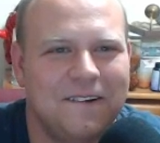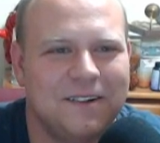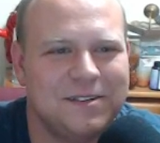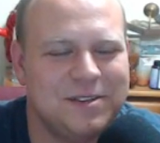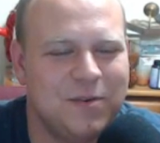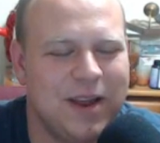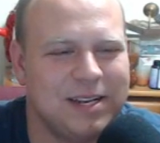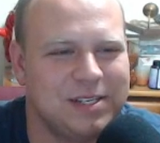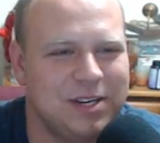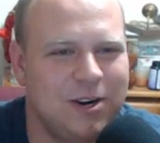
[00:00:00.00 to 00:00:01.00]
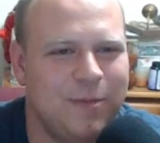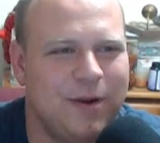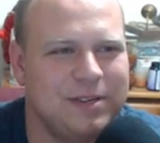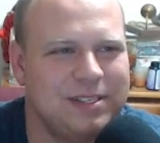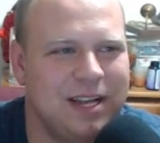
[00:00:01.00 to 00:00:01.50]
So wait, so you're
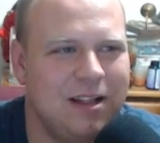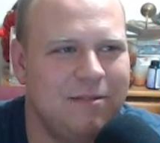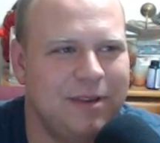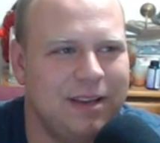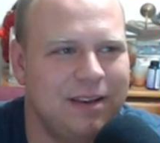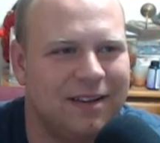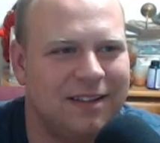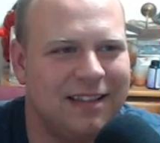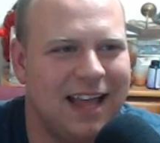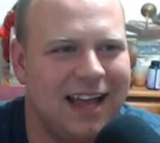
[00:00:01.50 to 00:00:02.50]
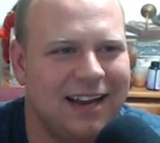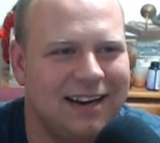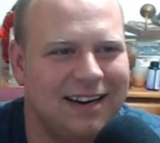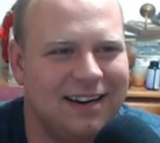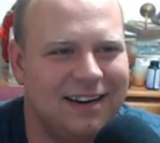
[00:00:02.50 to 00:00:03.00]
about to tell me that,
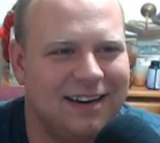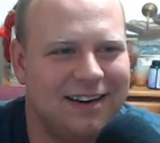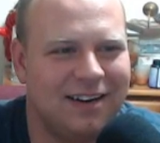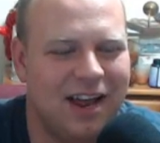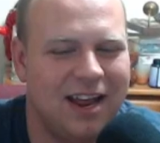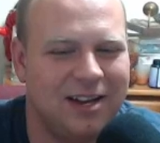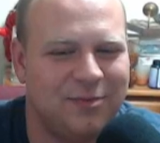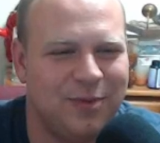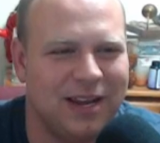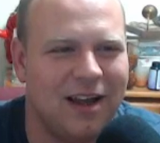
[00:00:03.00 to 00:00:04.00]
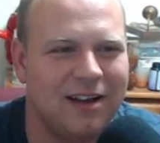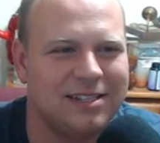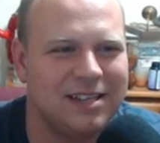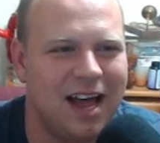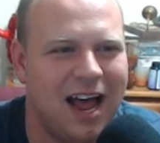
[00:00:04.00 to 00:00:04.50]
like,
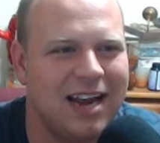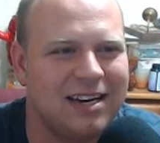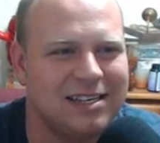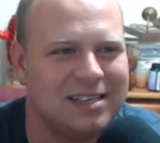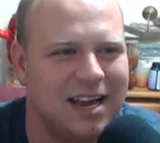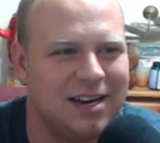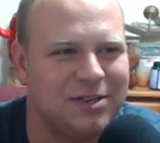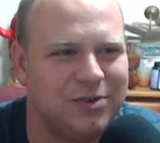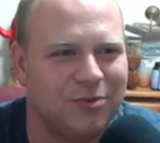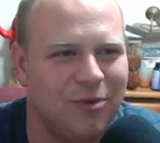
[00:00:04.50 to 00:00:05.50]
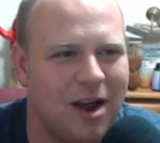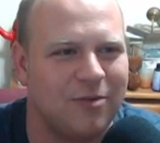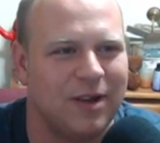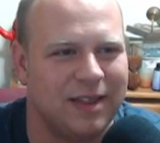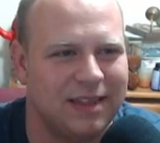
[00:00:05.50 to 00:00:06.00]
because I decided to
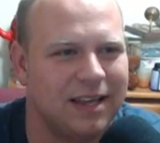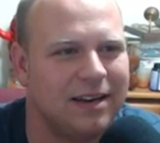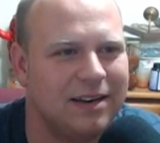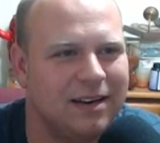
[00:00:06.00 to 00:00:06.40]
run with it,